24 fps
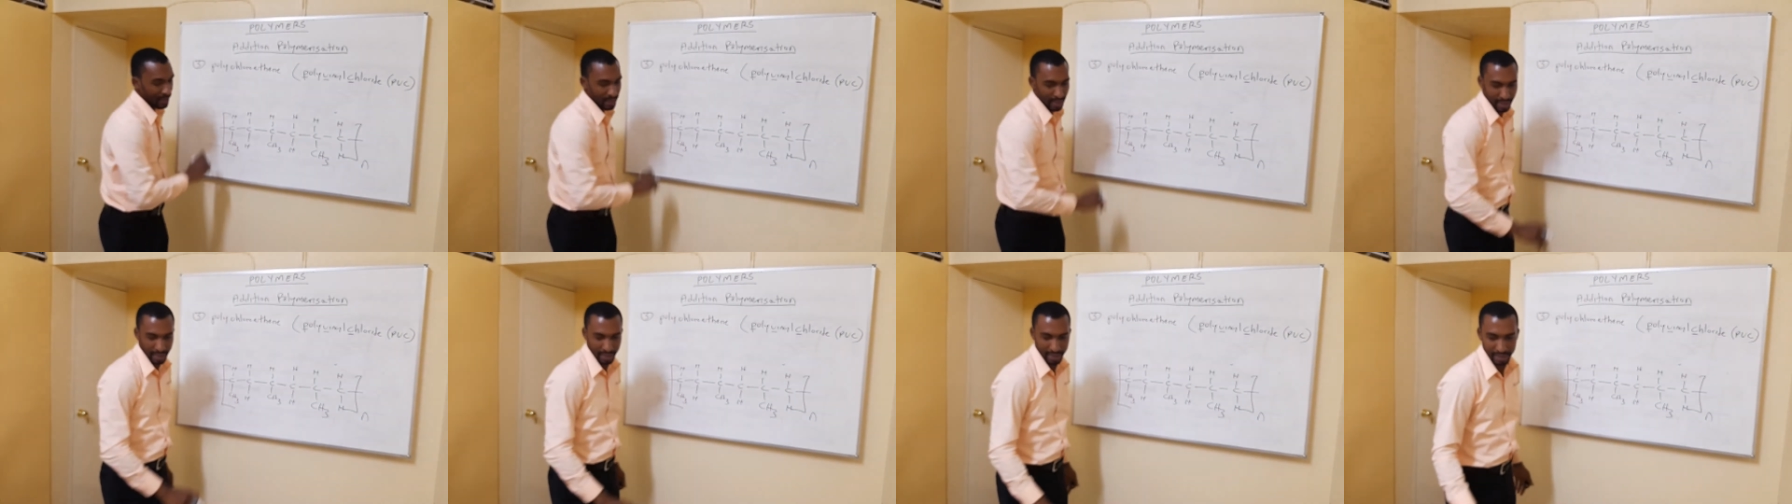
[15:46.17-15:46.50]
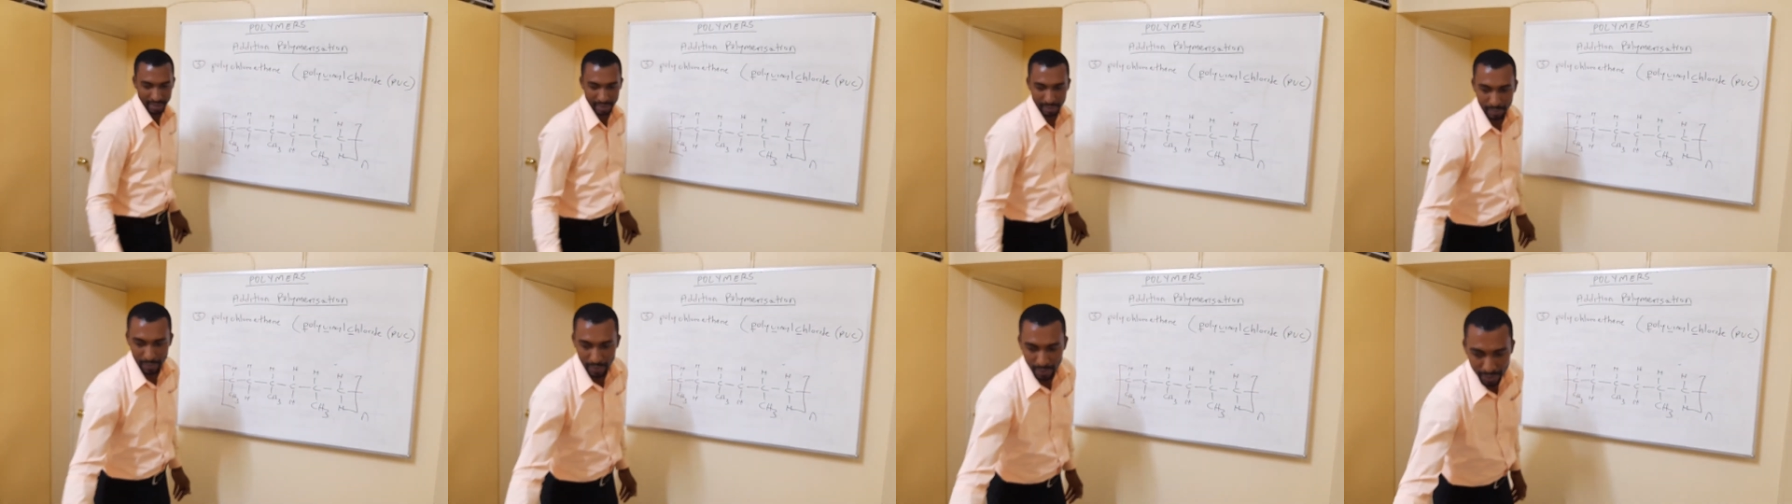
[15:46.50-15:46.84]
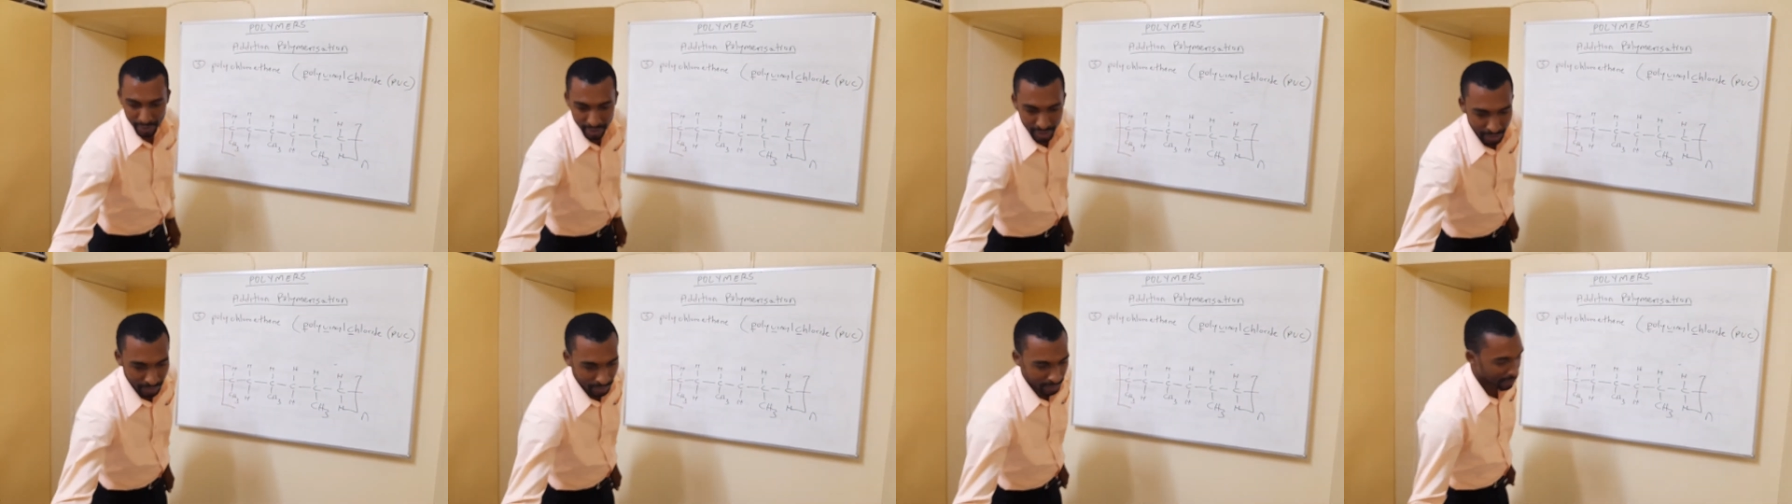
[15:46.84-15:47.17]
And the
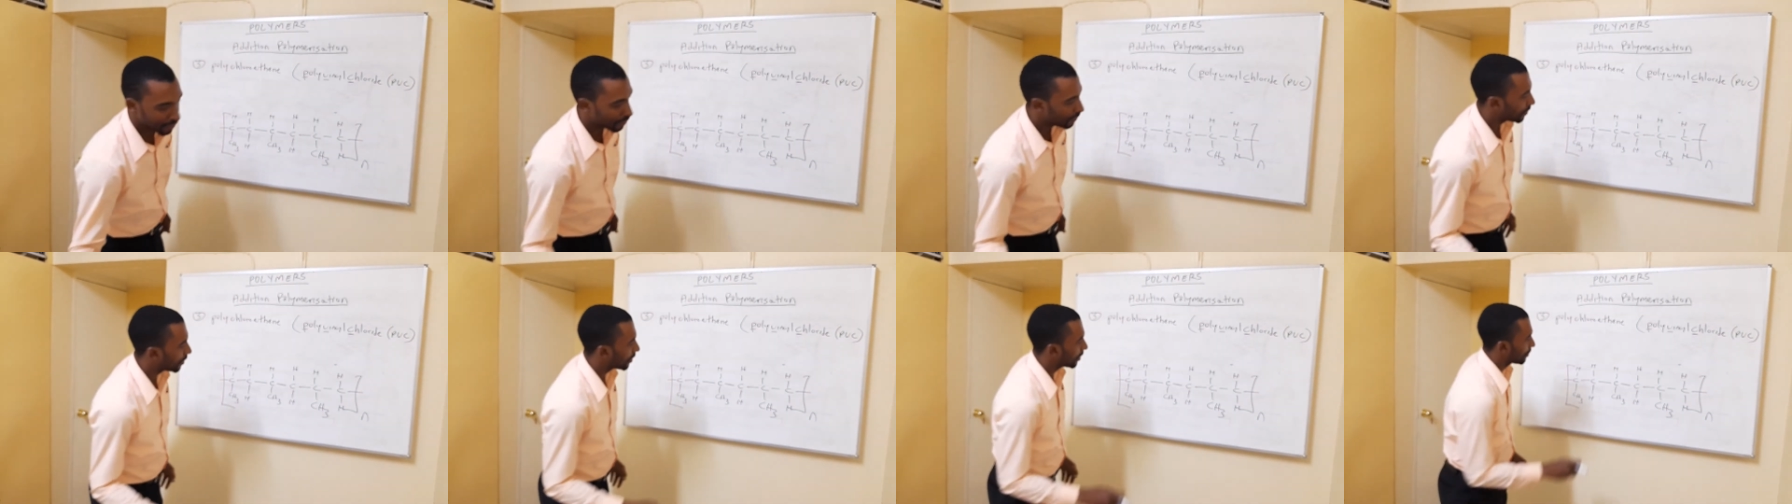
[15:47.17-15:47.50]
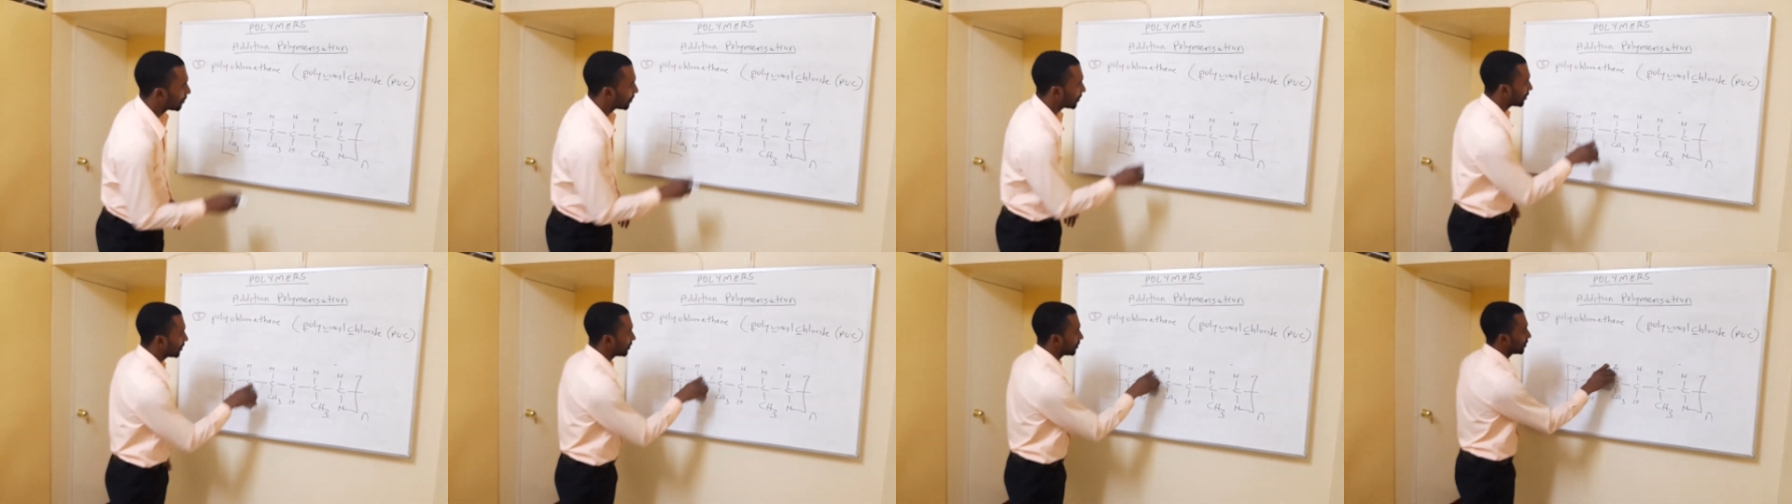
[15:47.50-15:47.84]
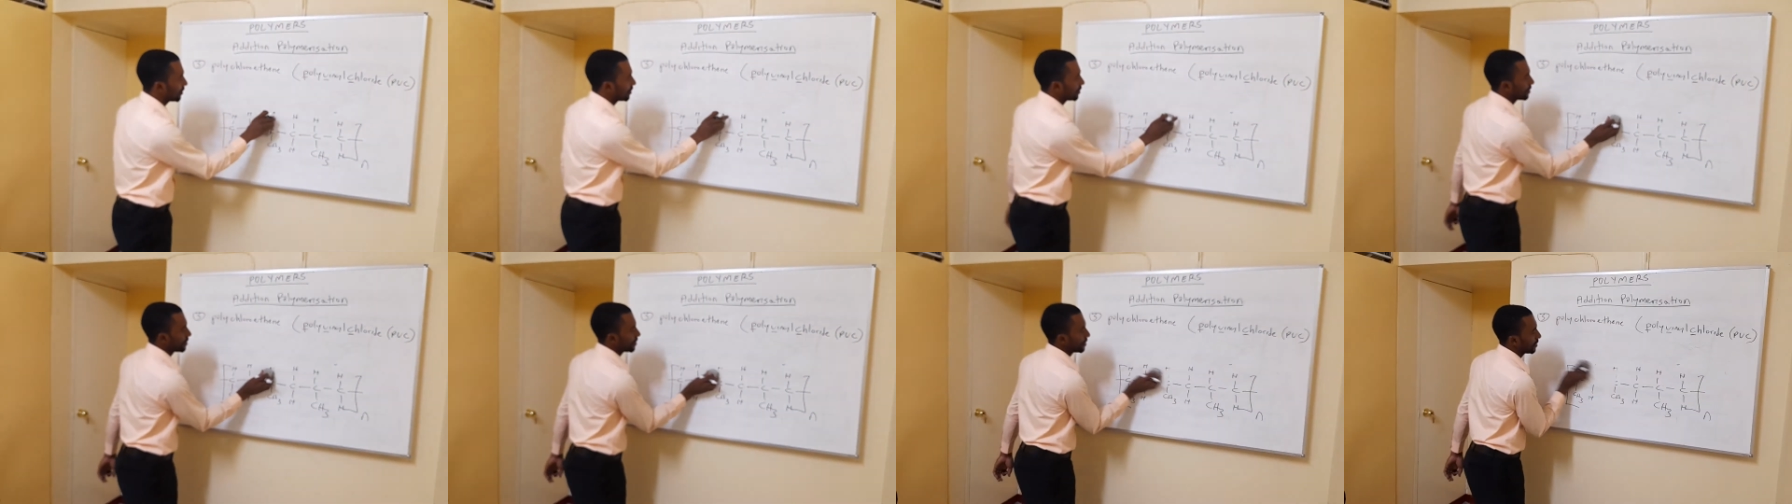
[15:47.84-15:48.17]
monomer for
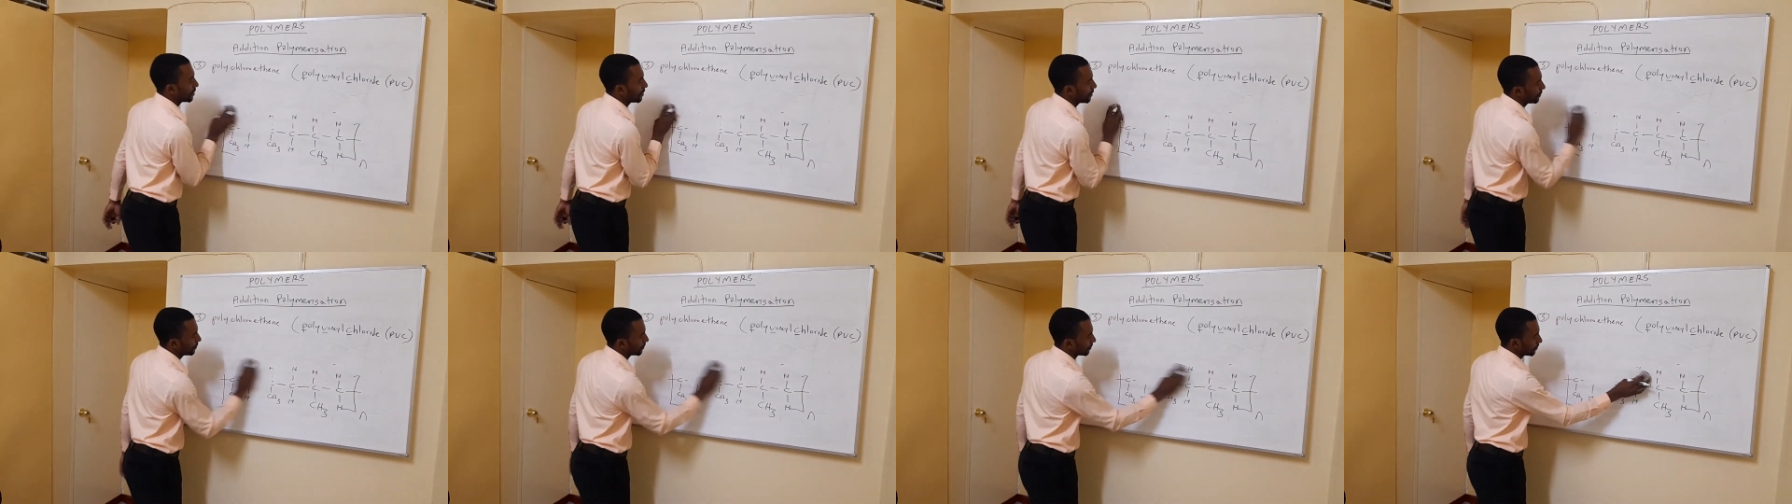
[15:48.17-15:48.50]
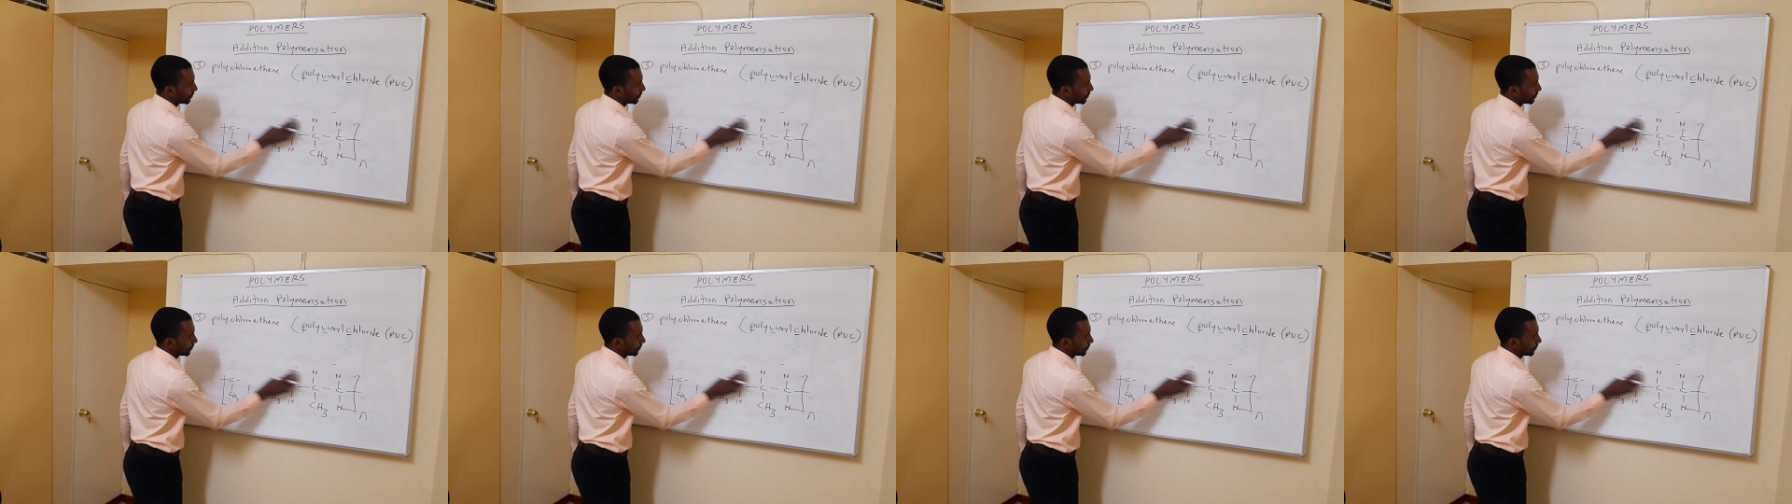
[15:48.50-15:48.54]
PVC